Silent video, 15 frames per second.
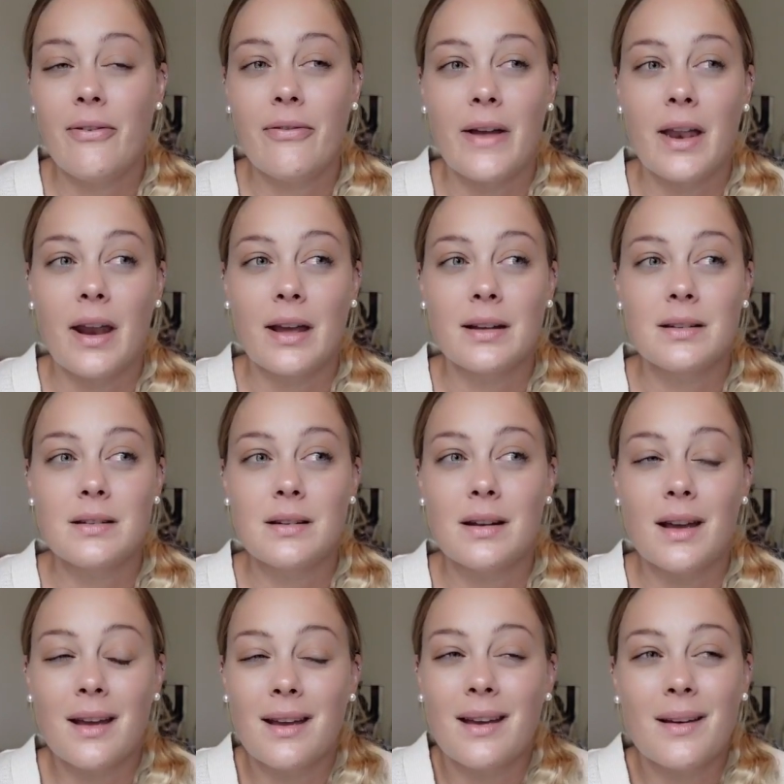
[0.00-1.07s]

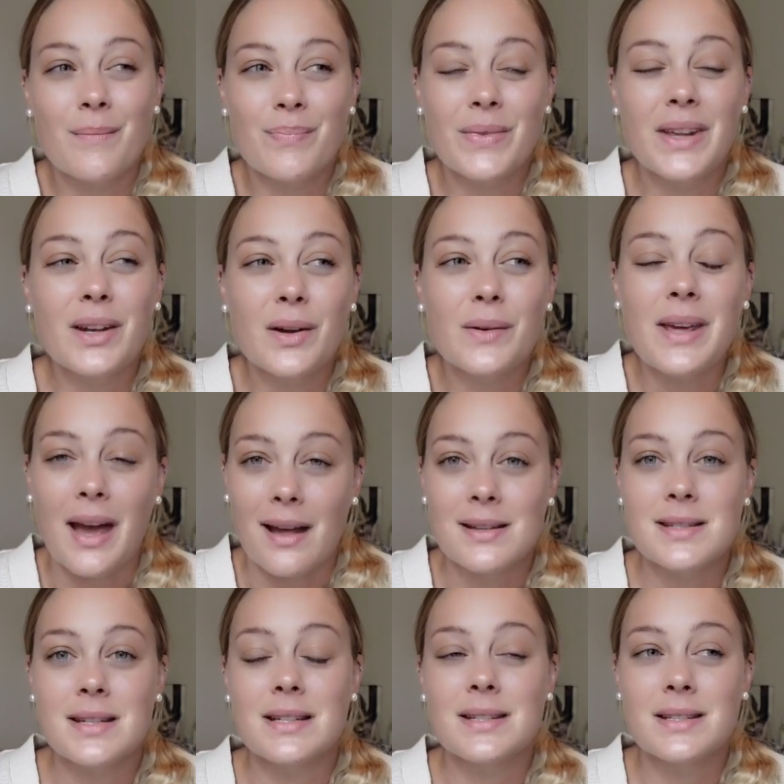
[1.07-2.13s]
and
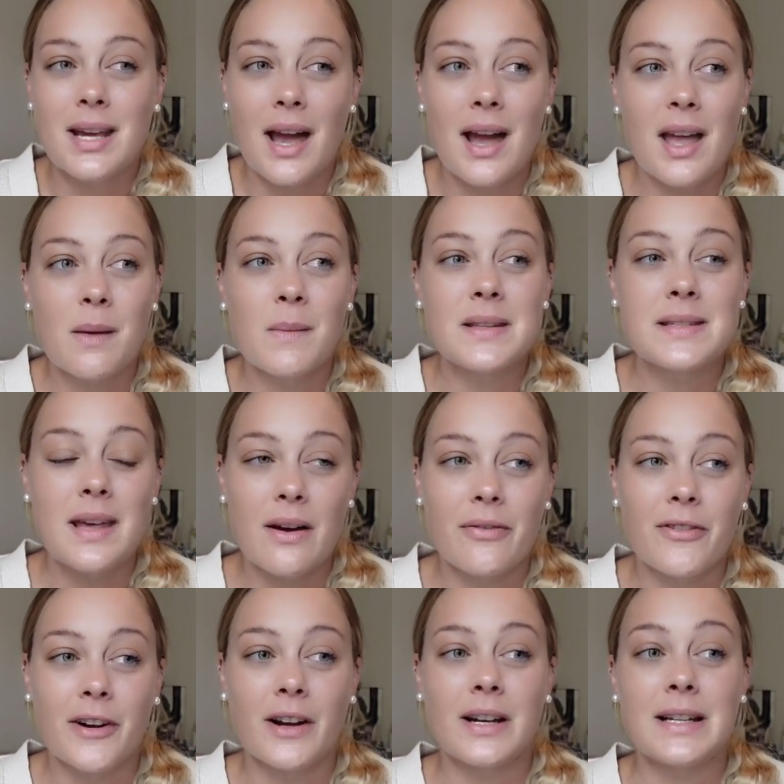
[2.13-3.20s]
yes, it's time, it's
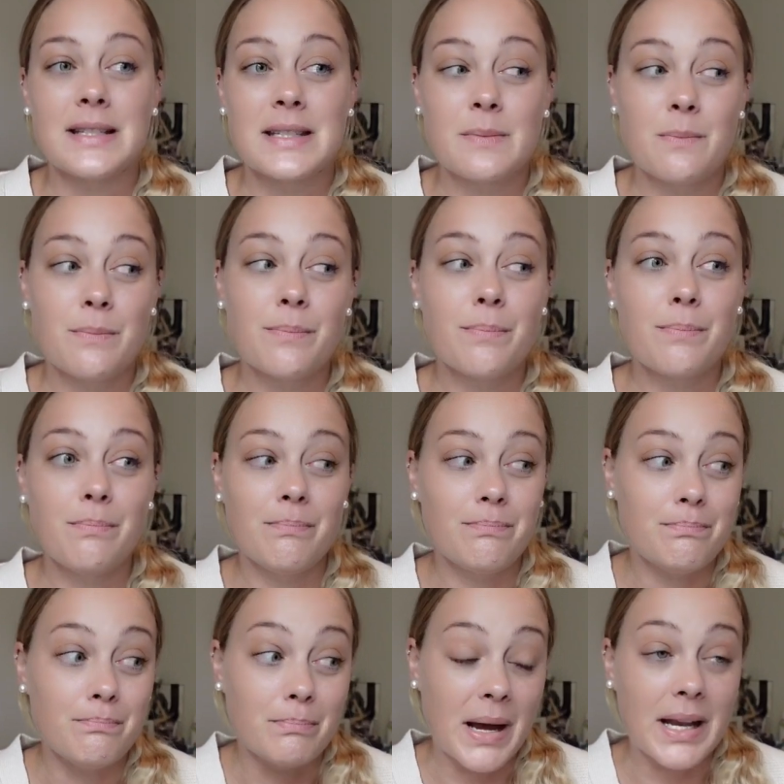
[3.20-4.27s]
effort, it's
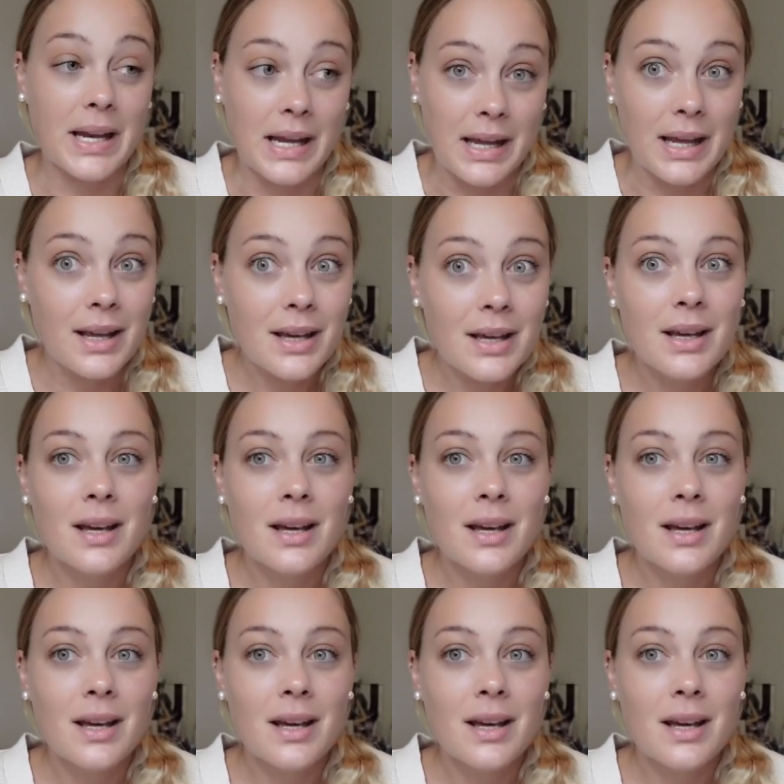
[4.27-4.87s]
money,